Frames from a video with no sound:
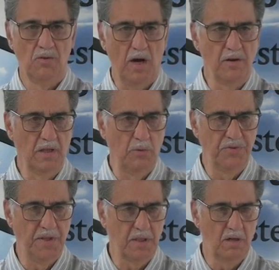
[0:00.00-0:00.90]
not only
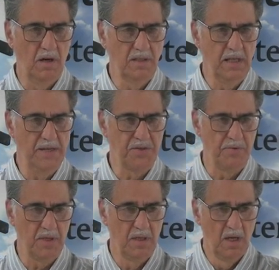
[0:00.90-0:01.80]
within the contents
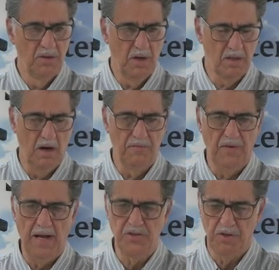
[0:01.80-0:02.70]
of the, the
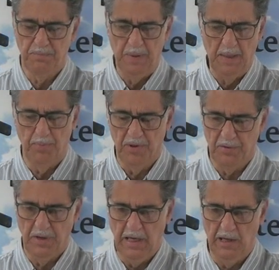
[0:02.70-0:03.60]
confines of the people that
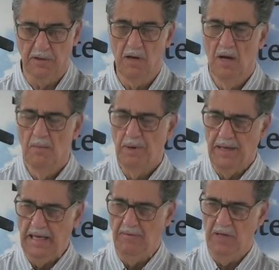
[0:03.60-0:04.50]
are here,
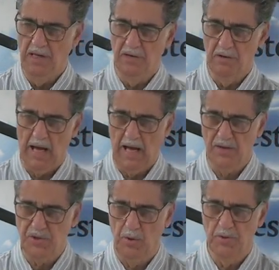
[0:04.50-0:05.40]
but even in their
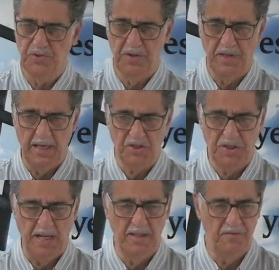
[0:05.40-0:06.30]
households to the
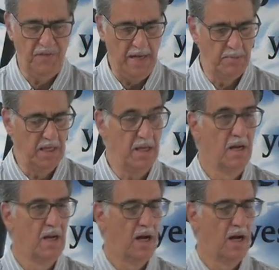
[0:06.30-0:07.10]
extended family